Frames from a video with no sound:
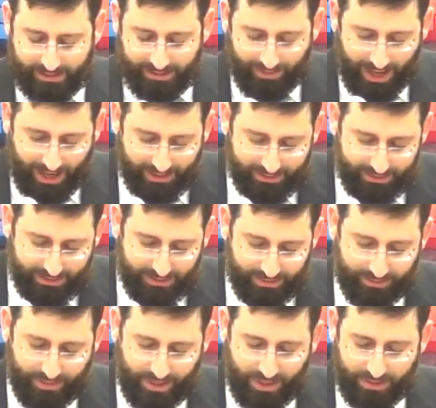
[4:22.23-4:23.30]
Tzfas.
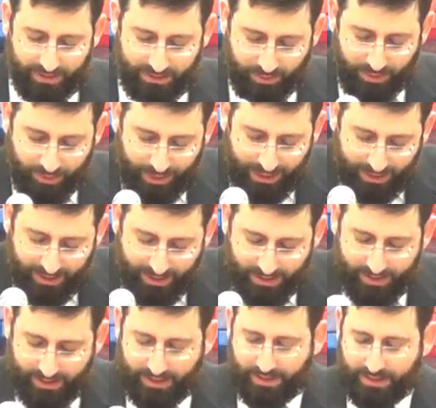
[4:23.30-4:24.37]
So we
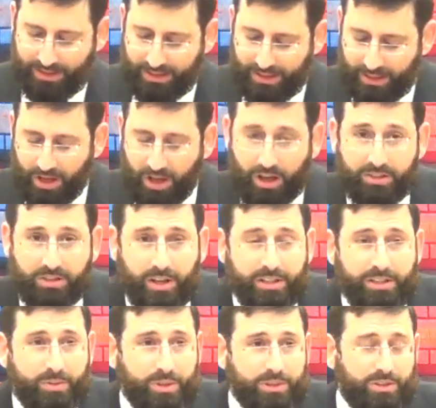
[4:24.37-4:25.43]
read the
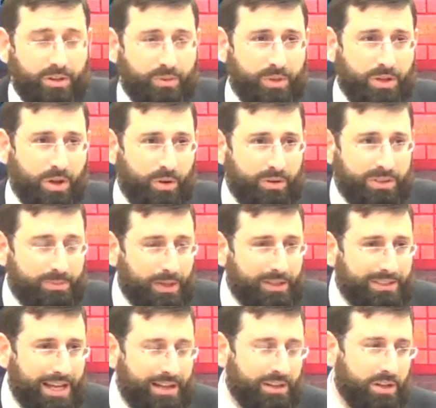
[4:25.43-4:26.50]
L'chadoidi, which we know
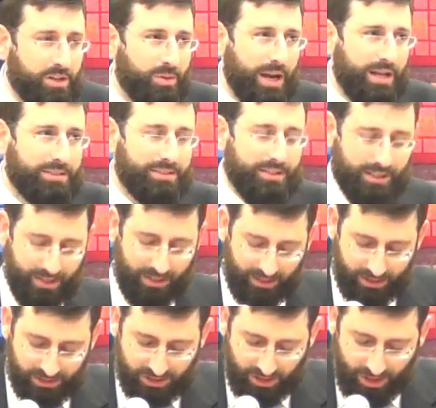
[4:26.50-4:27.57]
spells out an
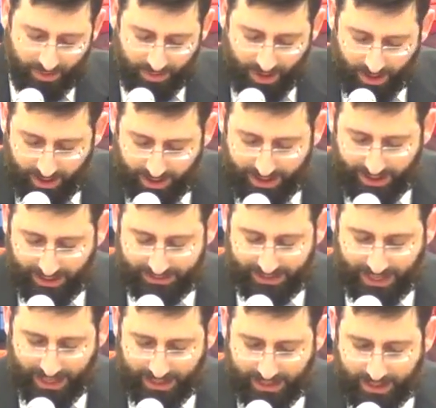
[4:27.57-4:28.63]
acrostic, L'shlomo
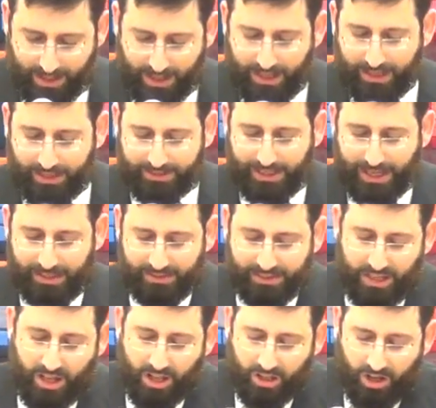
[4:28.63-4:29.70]
Chazak. It
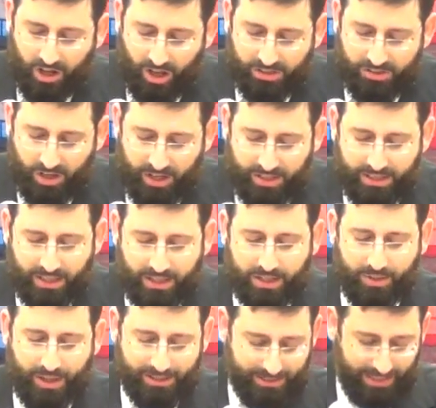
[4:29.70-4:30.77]
says, L'chadoidi
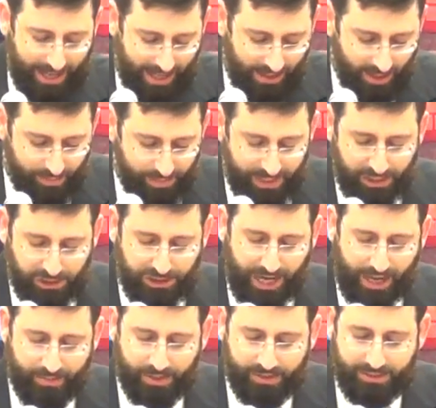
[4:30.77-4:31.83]
l'kraskala pnei
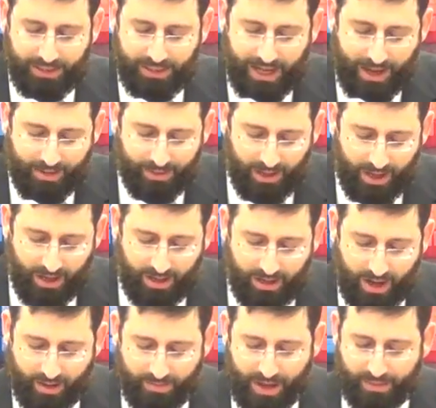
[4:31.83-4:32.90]
Shabbos
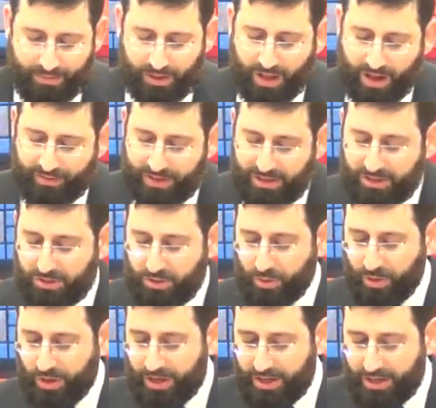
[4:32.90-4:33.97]
nekabala, come, my beloved,
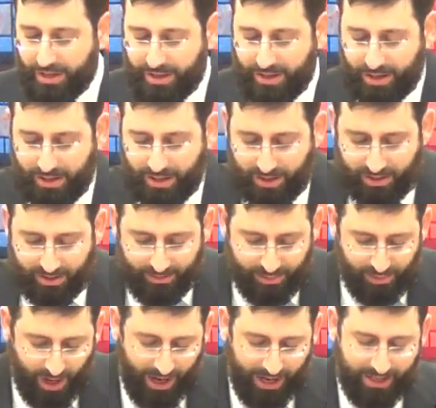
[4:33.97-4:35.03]
toward the
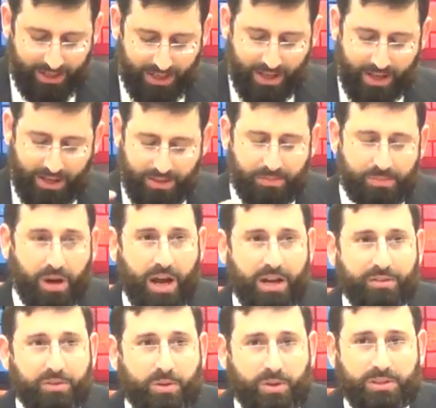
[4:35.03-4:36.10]
bride. The
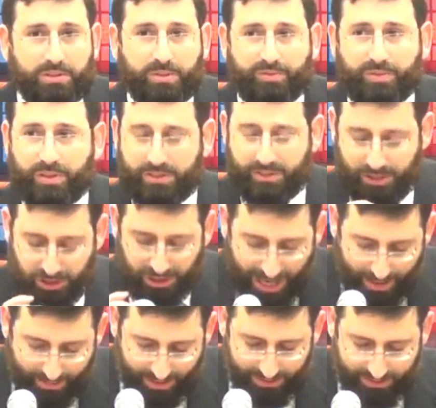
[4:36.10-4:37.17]
bride, of course, refers to
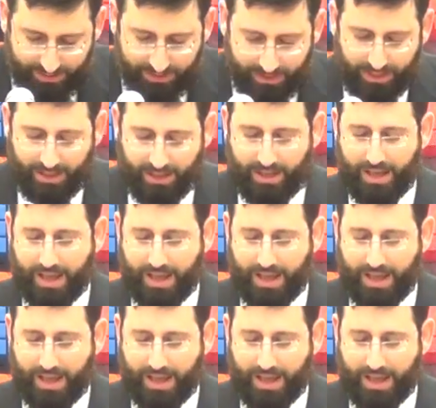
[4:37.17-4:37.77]
Shabbos.